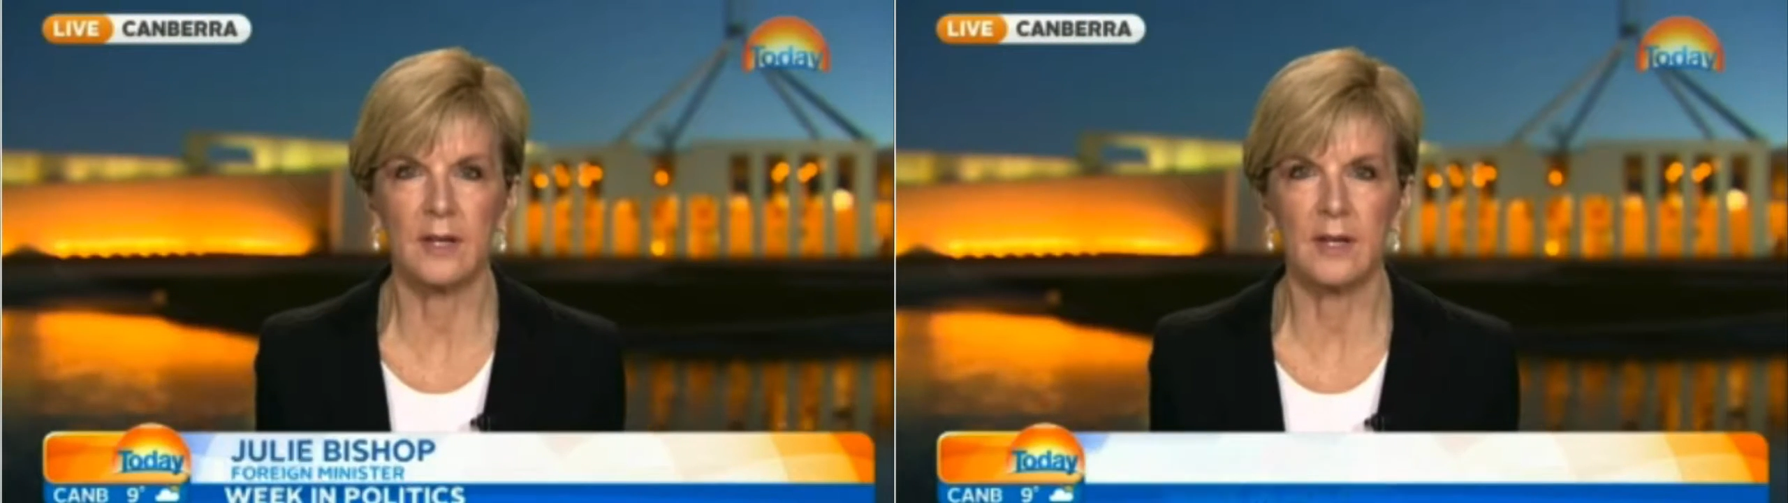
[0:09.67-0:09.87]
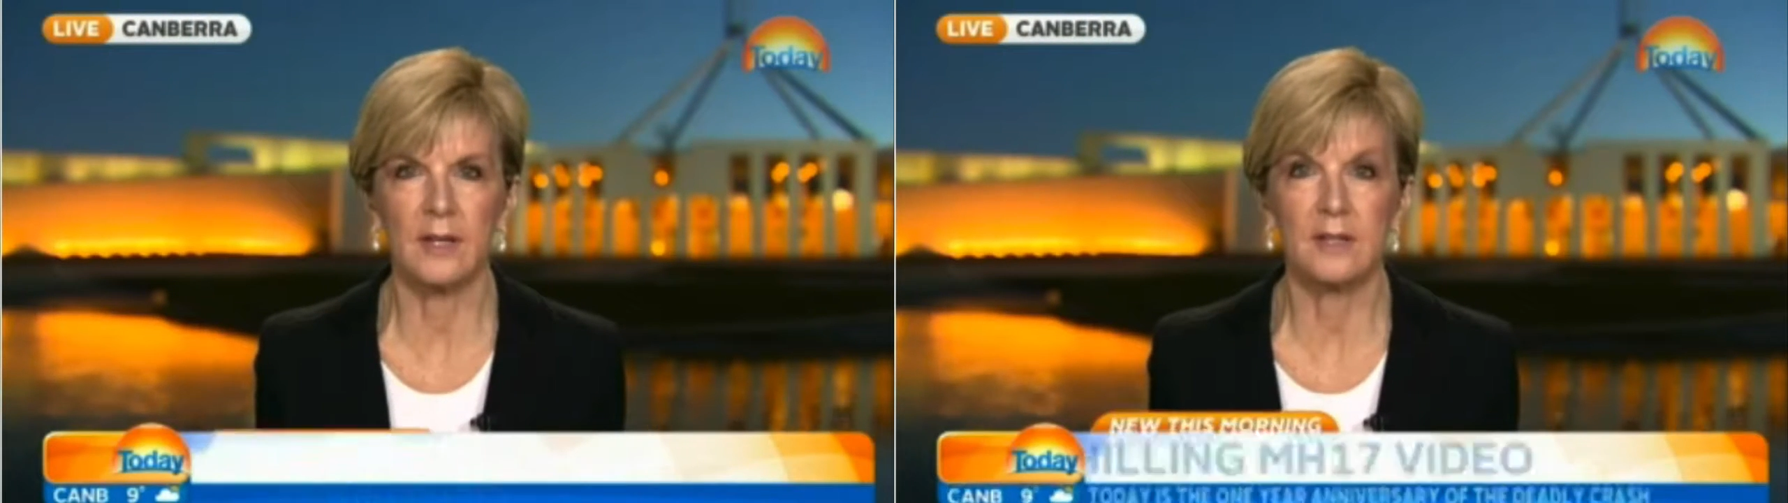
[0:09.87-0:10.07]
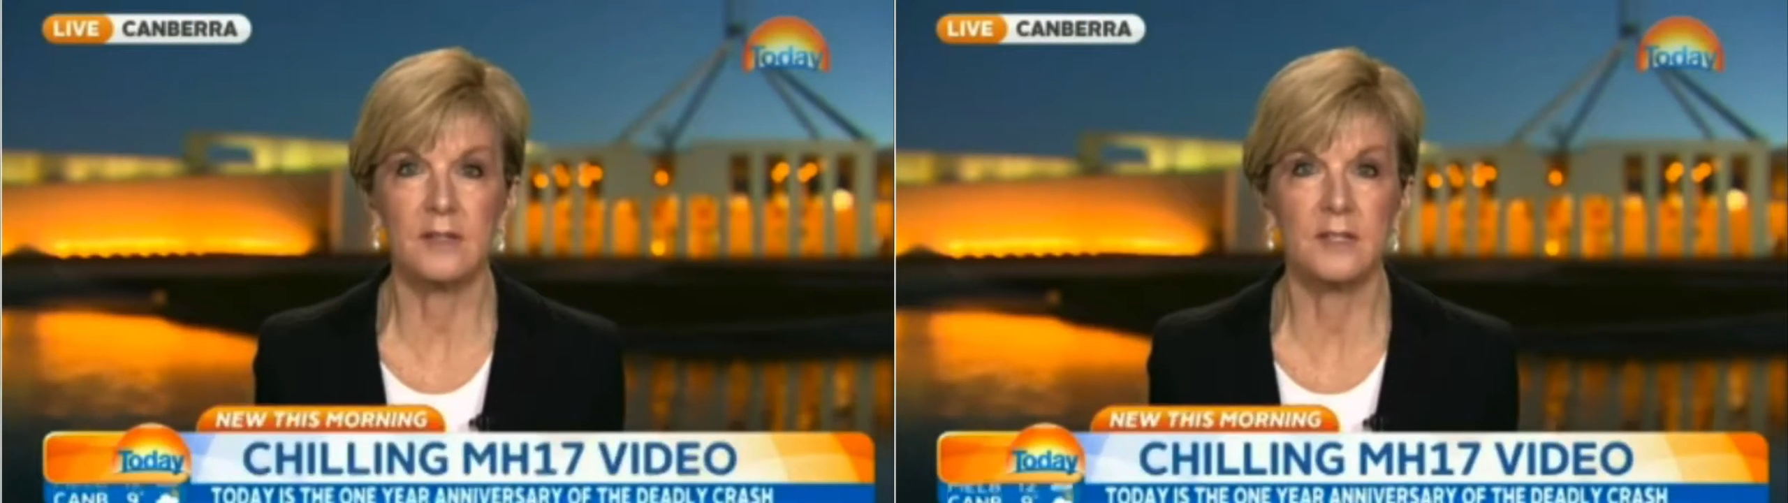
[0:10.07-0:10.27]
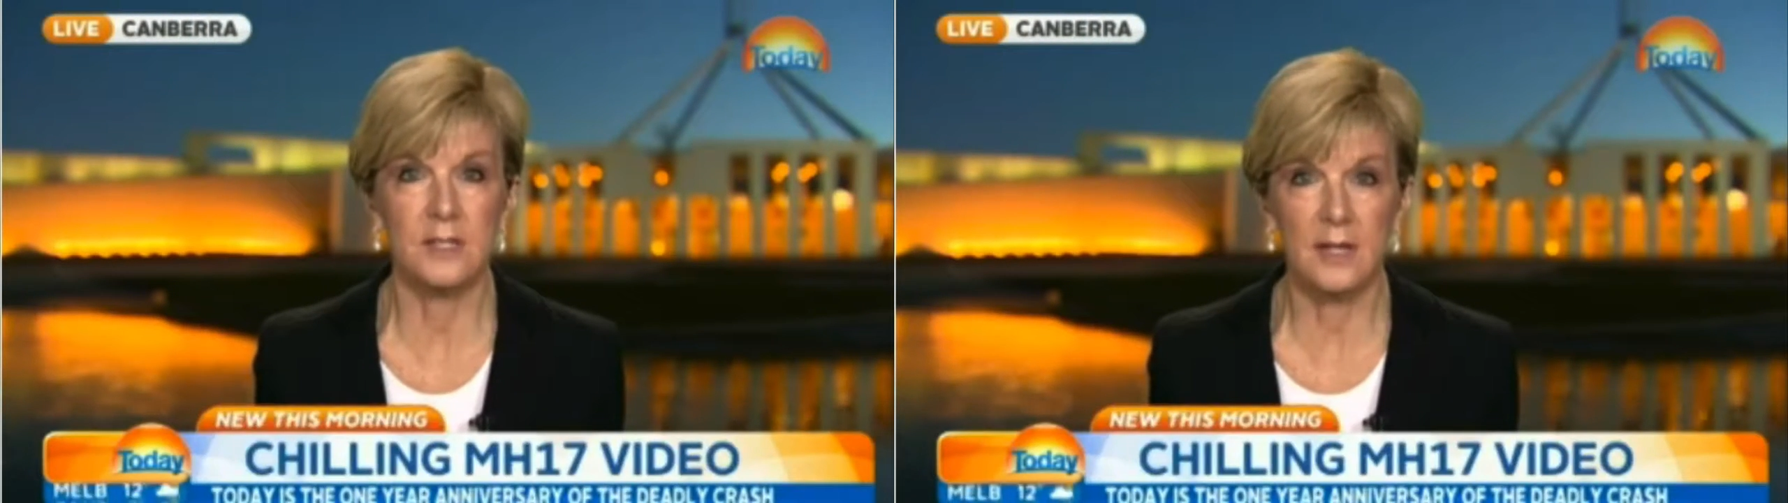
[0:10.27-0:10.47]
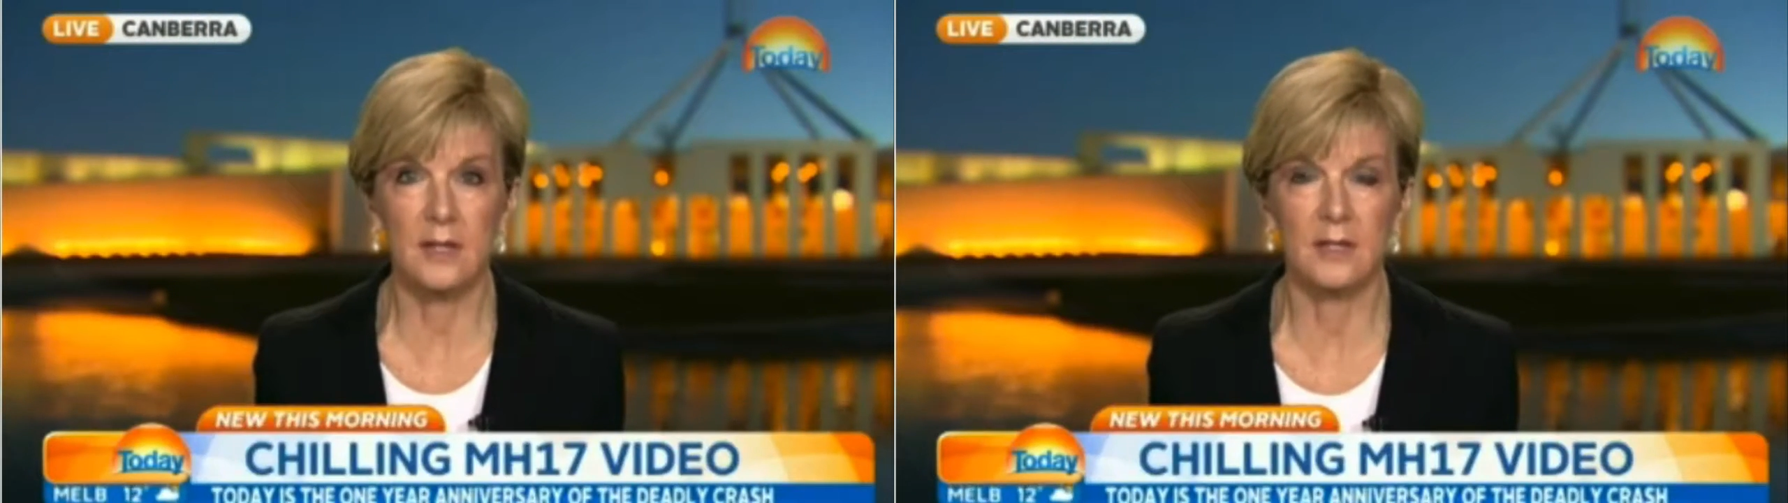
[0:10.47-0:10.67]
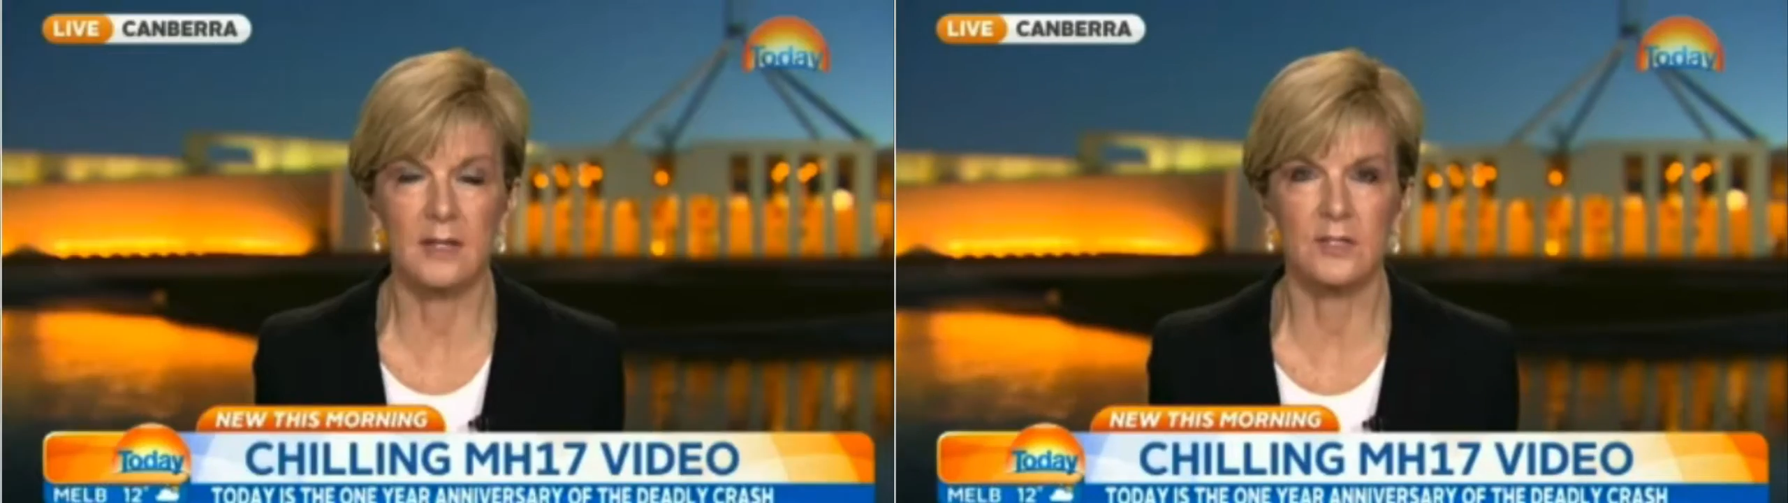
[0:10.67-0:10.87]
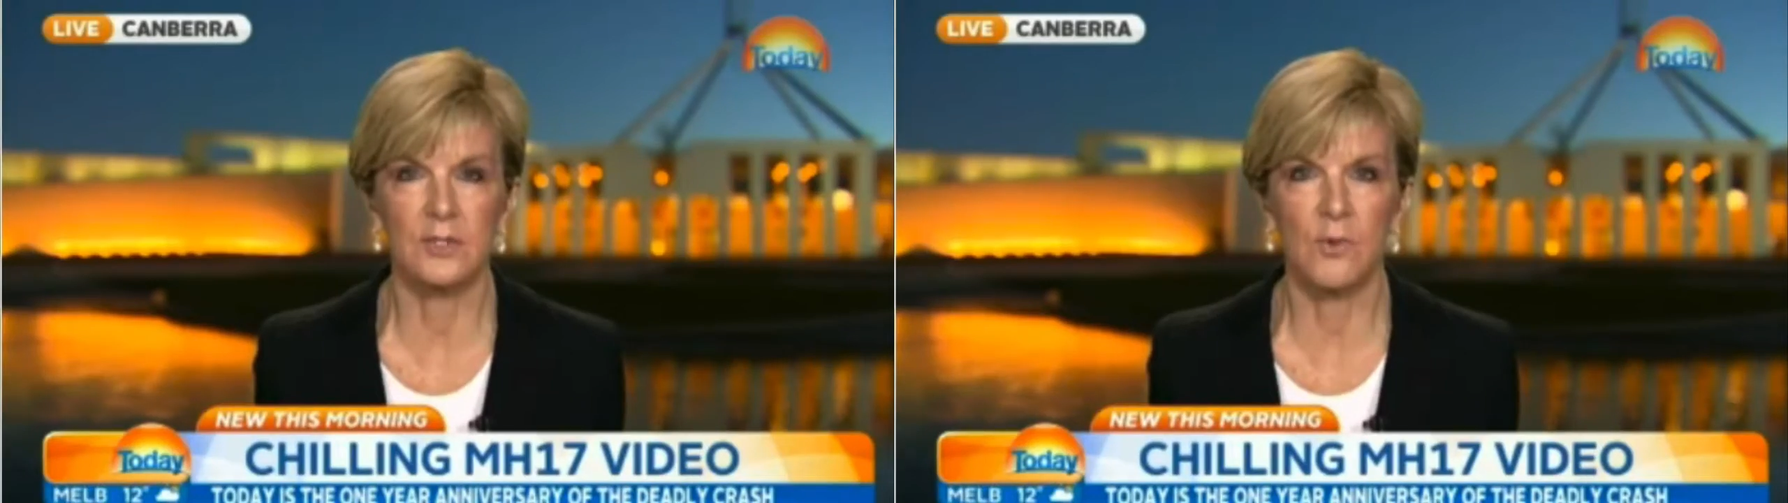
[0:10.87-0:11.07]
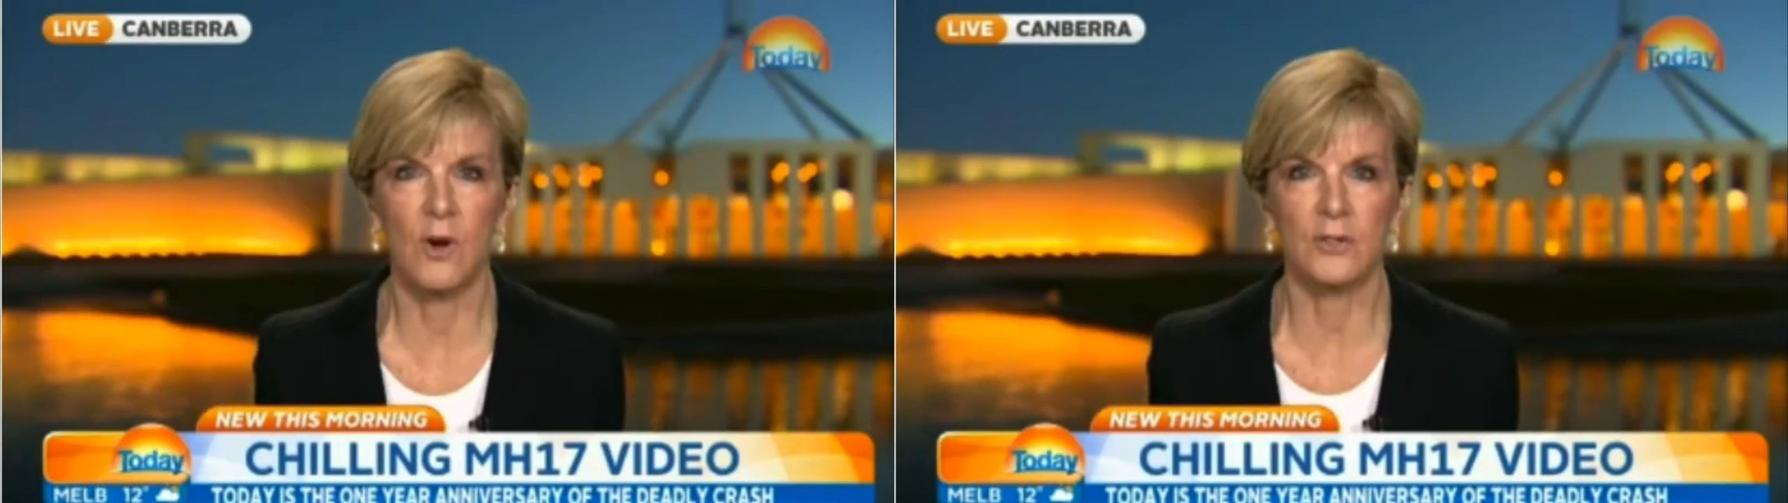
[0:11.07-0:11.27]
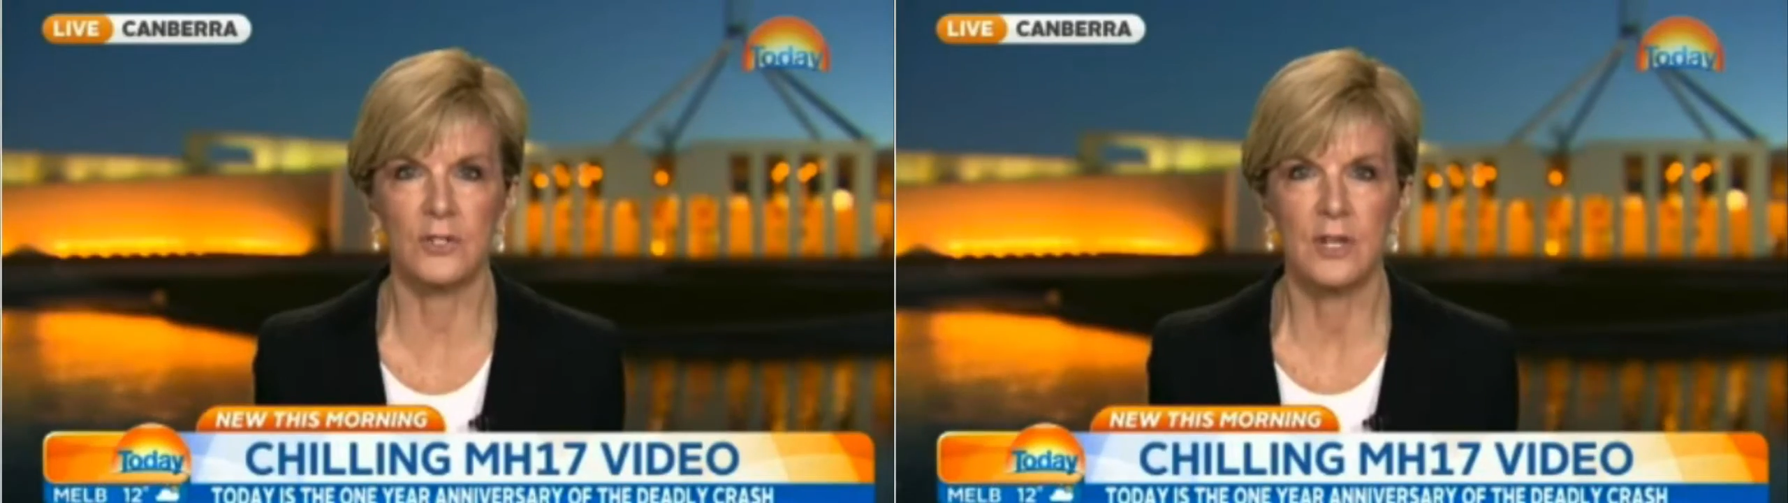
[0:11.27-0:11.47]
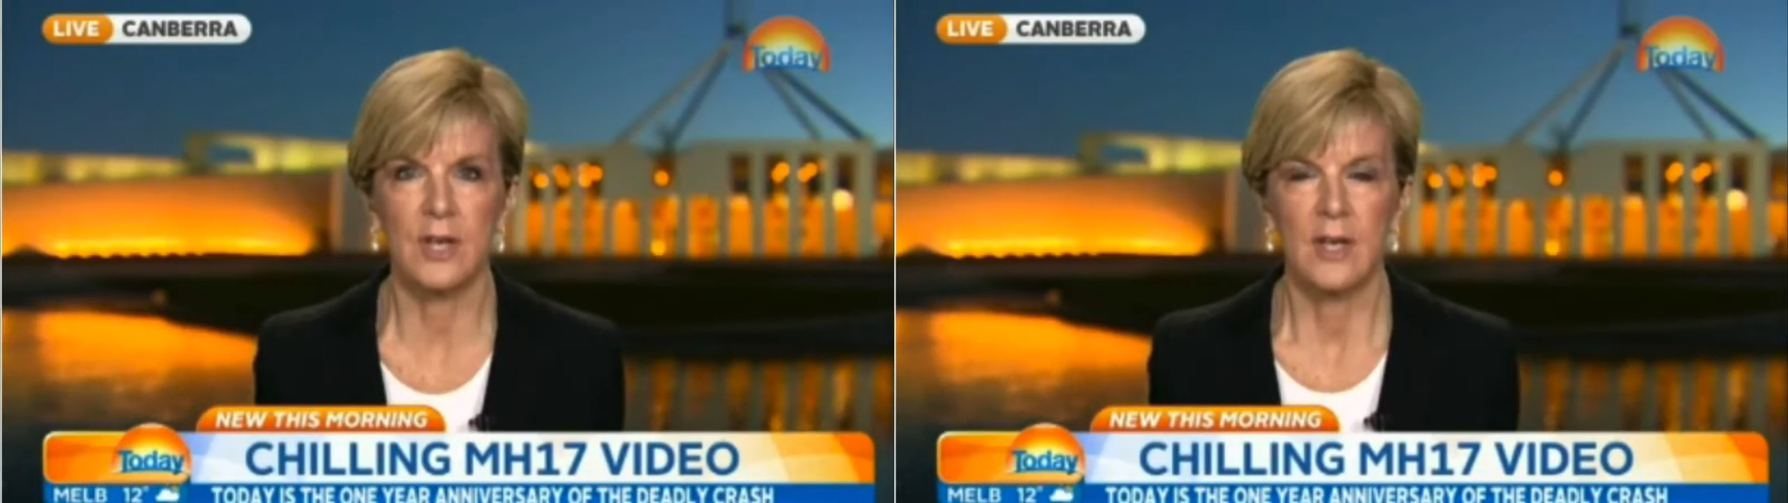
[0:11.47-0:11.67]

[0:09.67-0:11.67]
It is sickening to watch.